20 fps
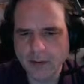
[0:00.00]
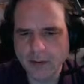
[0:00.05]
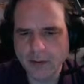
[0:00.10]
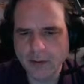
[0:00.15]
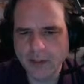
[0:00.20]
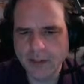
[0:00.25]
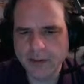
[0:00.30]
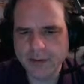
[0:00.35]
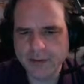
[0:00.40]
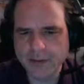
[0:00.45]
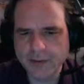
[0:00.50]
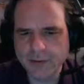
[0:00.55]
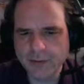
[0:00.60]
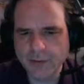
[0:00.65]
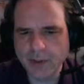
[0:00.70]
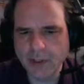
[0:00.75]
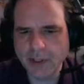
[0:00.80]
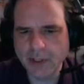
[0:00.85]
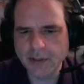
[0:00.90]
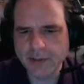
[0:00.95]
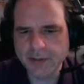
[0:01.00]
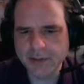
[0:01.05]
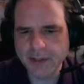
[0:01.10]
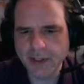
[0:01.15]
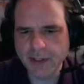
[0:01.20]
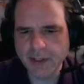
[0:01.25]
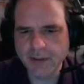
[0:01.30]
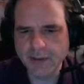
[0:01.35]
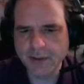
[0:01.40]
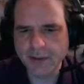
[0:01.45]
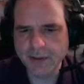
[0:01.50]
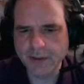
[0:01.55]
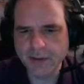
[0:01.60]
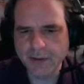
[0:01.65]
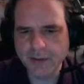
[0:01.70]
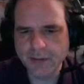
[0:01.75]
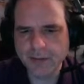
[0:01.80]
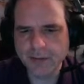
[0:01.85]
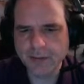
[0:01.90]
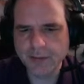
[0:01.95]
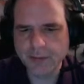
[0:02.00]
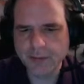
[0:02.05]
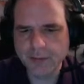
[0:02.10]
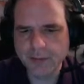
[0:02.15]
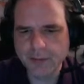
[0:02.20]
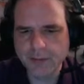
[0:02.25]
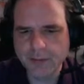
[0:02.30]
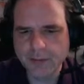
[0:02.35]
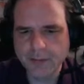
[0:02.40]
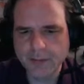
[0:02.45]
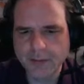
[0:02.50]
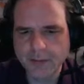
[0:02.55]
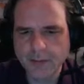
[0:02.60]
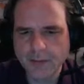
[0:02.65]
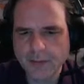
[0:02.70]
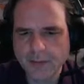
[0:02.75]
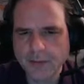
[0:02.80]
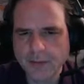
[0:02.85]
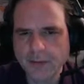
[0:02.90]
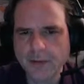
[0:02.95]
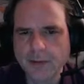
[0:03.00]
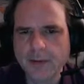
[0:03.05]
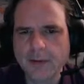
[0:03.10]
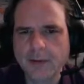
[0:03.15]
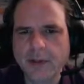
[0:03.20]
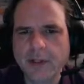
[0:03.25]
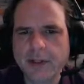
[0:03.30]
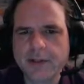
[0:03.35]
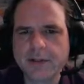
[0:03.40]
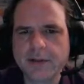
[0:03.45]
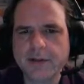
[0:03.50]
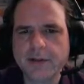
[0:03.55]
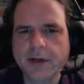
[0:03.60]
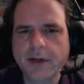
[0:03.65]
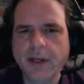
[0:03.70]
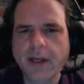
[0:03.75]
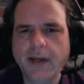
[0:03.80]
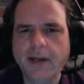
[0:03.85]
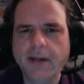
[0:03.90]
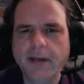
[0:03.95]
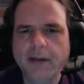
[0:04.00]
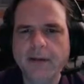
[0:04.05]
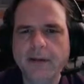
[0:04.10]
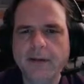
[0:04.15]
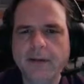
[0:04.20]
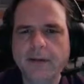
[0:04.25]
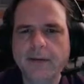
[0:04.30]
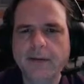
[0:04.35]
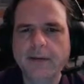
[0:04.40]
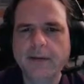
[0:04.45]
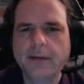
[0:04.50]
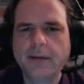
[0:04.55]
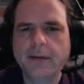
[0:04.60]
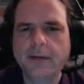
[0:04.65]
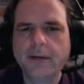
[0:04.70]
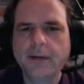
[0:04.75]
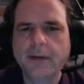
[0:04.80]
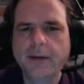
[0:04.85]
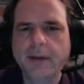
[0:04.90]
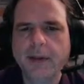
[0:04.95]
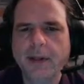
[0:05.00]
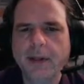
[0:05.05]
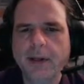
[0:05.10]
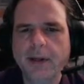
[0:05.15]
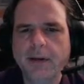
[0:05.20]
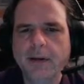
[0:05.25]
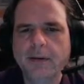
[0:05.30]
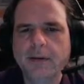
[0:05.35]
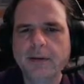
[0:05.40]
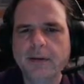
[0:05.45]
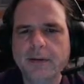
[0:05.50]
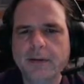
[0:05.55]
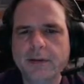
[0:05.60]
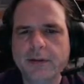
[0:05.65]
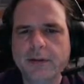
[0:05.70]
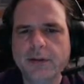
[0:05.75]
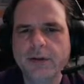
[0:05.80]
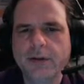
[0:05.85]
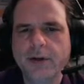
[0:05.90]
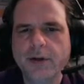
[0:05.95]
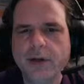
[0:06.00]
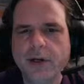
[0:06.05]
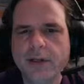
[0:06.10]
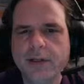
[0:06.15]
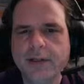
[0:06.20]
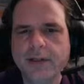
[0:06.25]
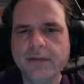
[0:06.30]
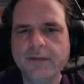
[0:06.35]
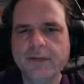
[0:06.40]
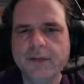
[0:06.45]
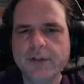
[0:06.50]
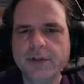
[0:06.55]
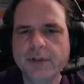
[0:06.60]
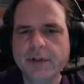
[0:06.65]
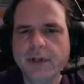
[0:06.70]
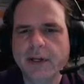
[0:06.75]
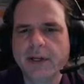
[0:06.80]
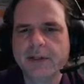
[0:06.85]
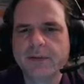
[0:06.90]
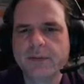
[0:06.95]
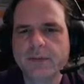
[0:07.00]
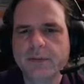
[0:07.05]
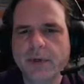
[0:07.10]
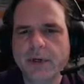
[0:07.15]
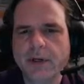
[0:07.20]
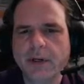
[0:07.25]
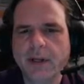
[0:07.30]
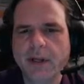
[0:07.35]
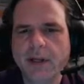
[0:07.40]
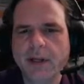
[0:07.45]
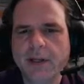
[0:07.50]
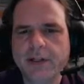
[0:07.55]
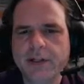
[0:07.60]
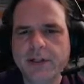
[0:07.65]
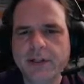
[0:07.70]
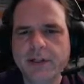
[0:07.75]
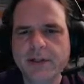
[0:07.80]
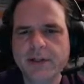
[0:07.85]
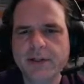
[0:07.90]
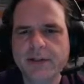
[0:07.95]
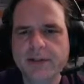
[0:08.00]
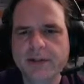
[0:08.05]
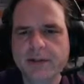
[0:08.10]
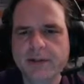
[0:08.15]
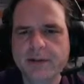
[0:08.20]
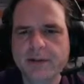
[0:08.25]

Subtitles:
let's do our standard, let's look at it thing so you guys can visualize what edge is.